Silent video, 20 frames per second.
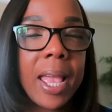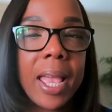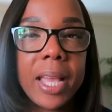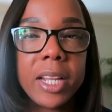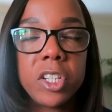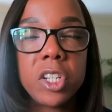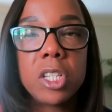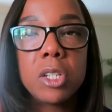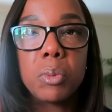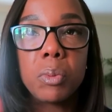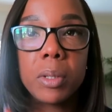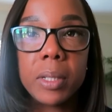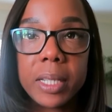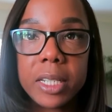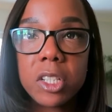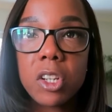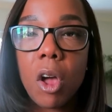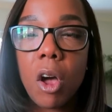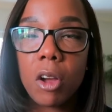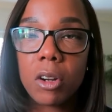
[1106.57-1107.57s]
and just really
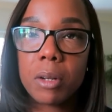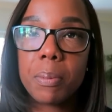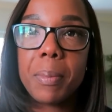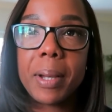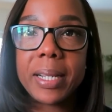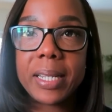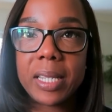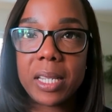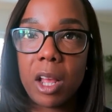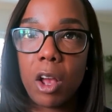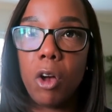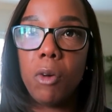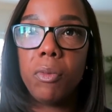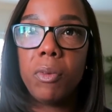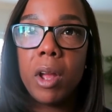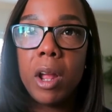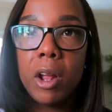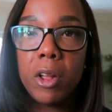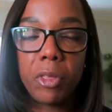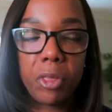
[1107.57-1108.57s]
talked
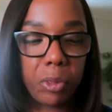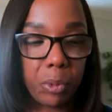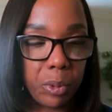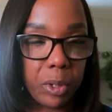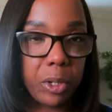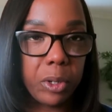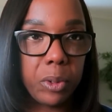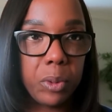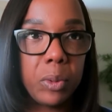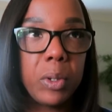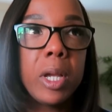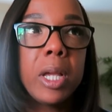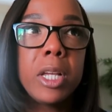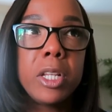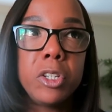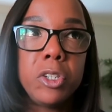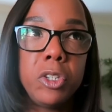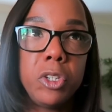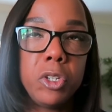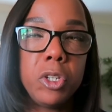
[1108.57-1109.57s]
myself through,
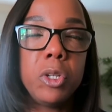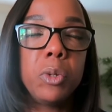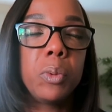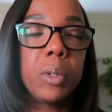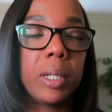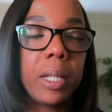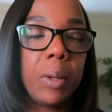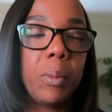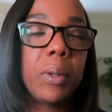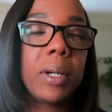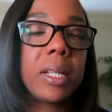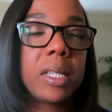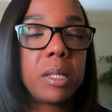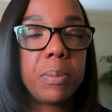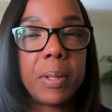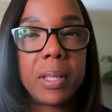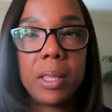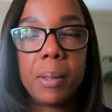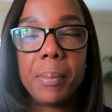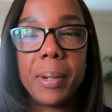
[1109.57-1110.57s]
do you really want to
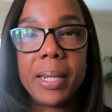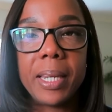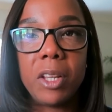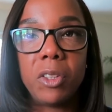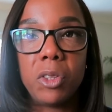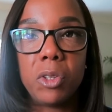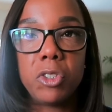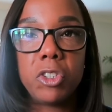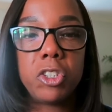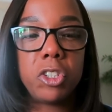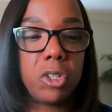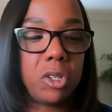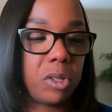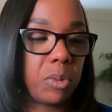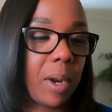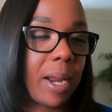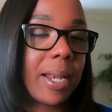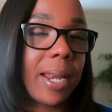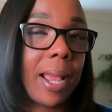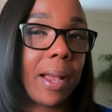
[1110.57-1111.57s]
spend the money on those shoes
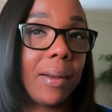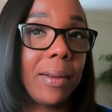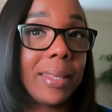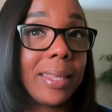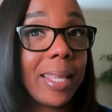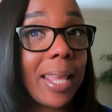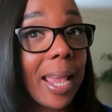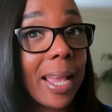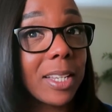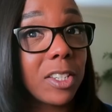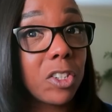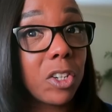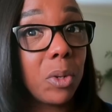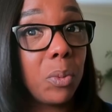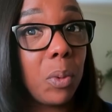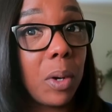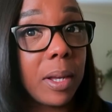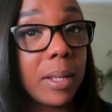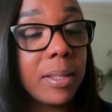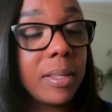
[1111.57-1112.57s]
right now? And the answer
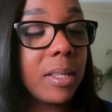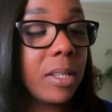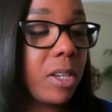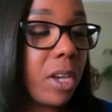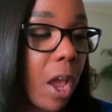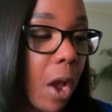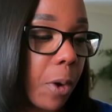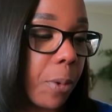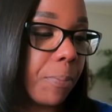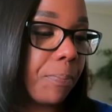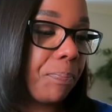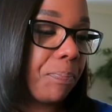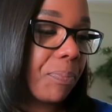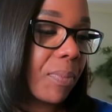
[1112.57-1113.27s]
was no.